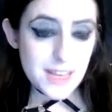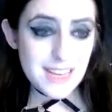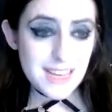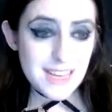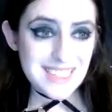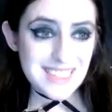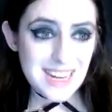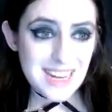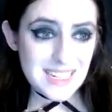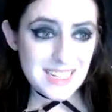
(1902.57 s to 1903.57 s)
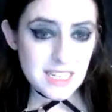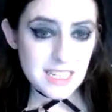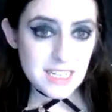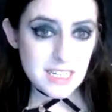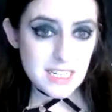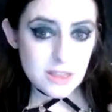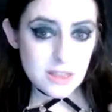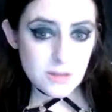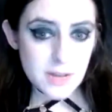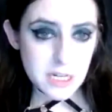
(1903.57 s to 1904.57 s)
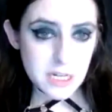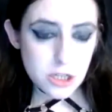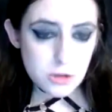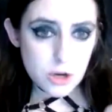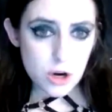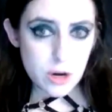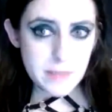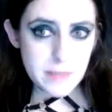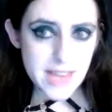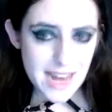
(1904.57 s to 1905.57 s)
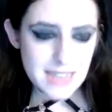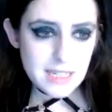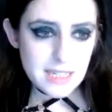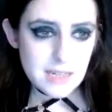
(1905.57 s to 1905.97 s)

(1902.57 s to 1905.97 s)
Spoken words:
is not the way to curb that.